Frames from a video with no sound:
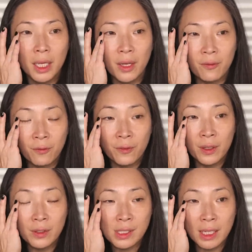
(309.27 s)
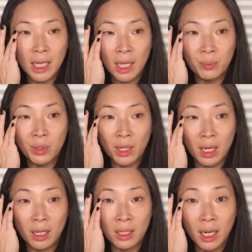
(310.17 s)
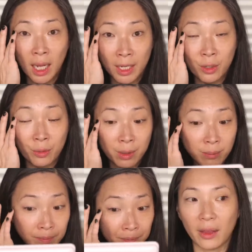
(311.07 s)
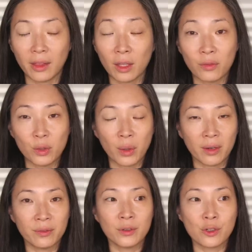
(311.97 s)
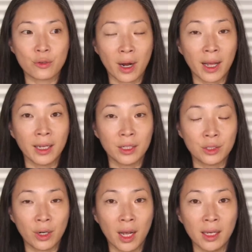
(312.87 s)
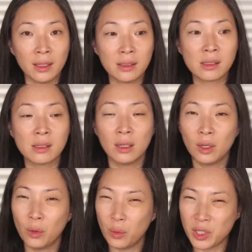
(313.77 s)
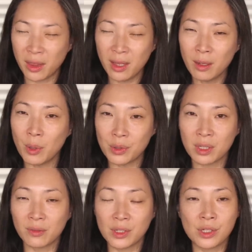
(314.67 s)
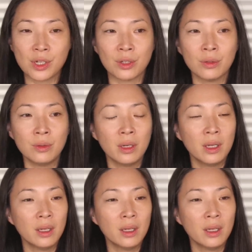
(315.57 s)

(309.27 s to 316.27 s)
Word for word: It feels like I put on eye cream. I think if you have dry under eyes, which I think most of us do,